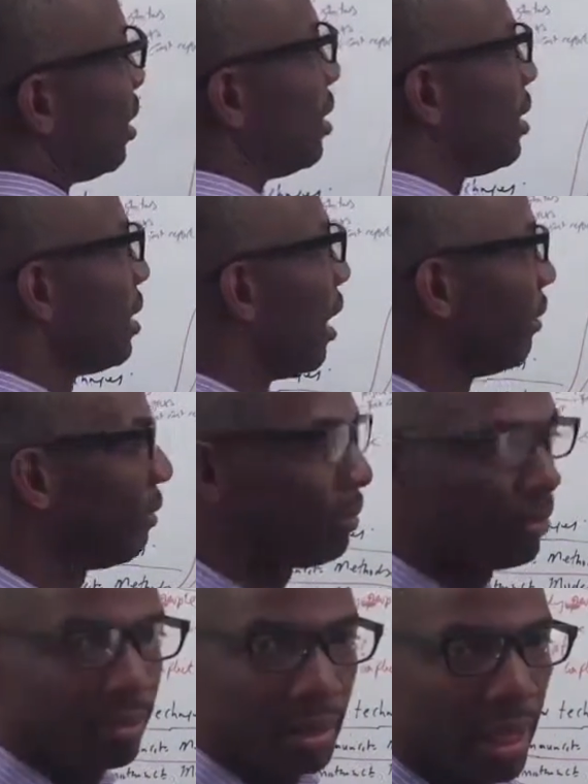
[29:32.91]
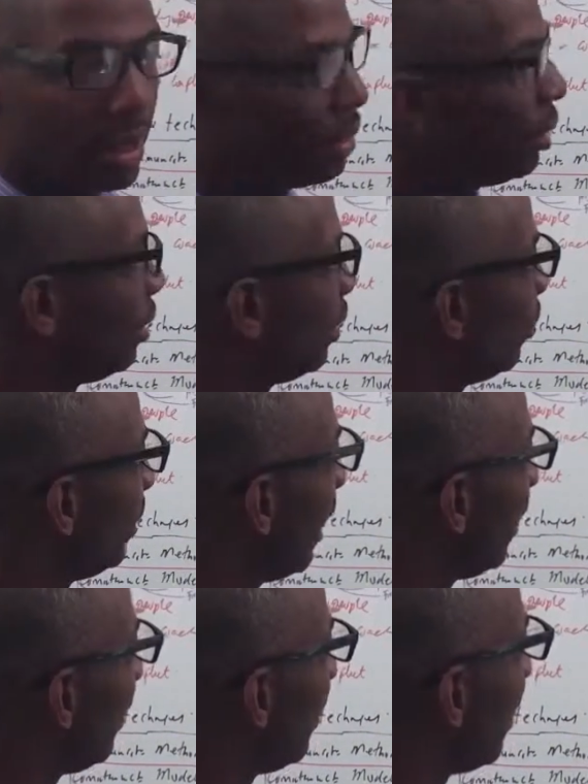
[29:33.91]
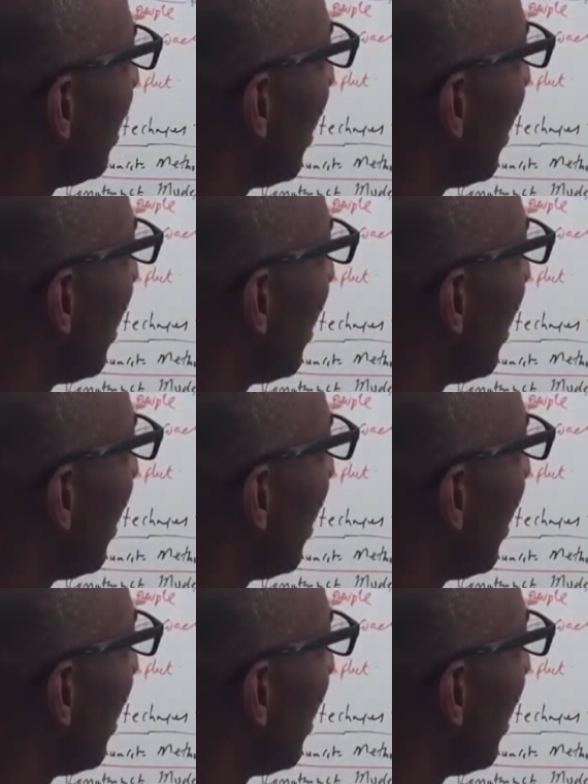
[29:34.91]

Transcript: itself. Yeah, you deal with anything